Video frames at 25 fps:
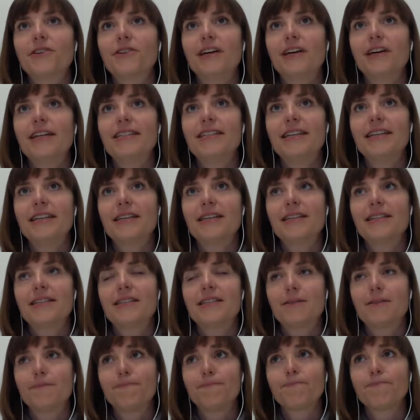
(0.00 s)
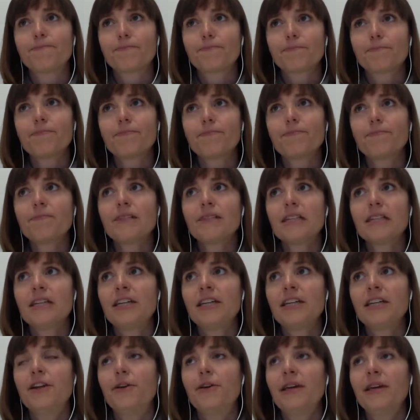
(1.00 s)
ideas,
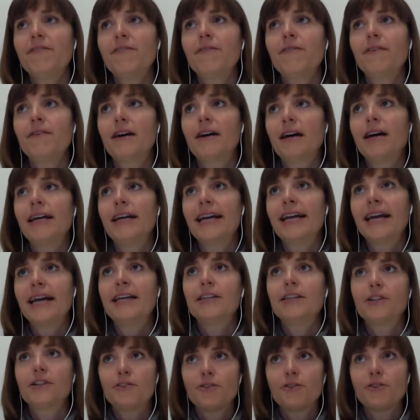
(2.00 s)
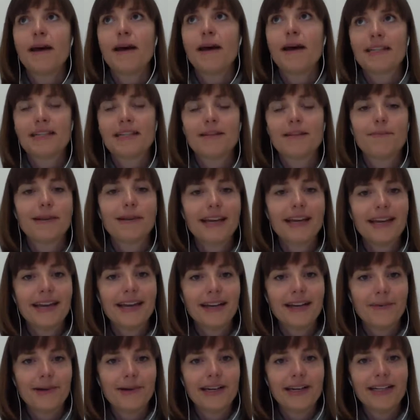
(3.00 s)
he again goes back to the
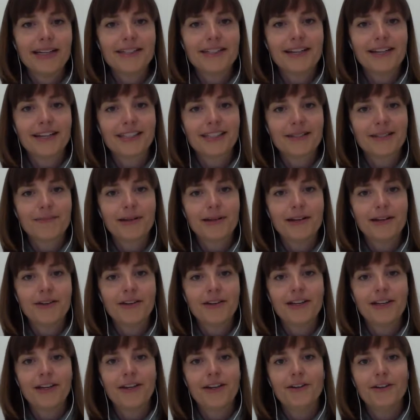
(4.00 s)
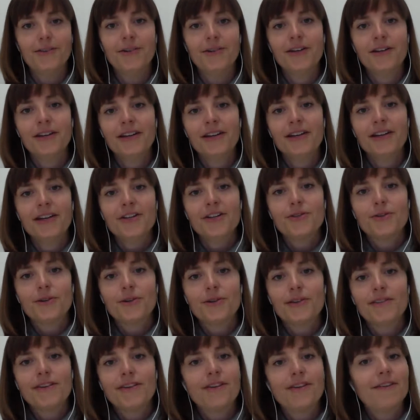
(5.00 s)
beginning where he talks about,
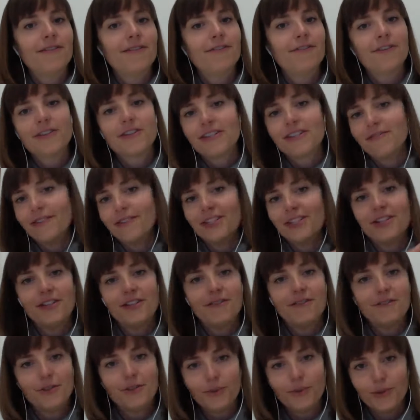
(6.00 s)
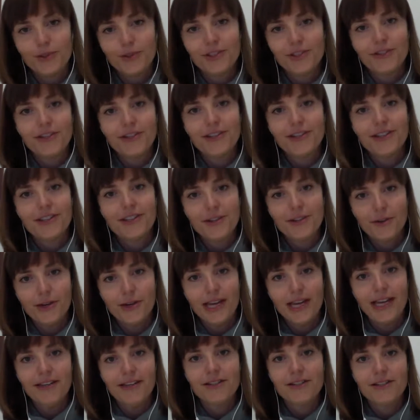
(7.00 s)
sort of the first invention of tools during the
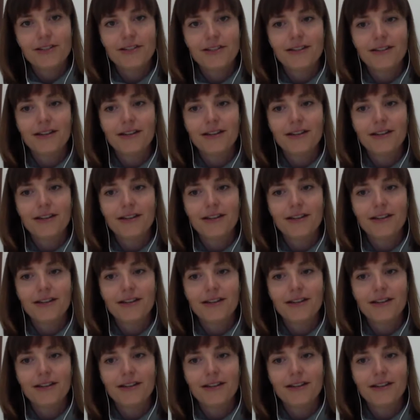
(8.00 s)
Stone Age,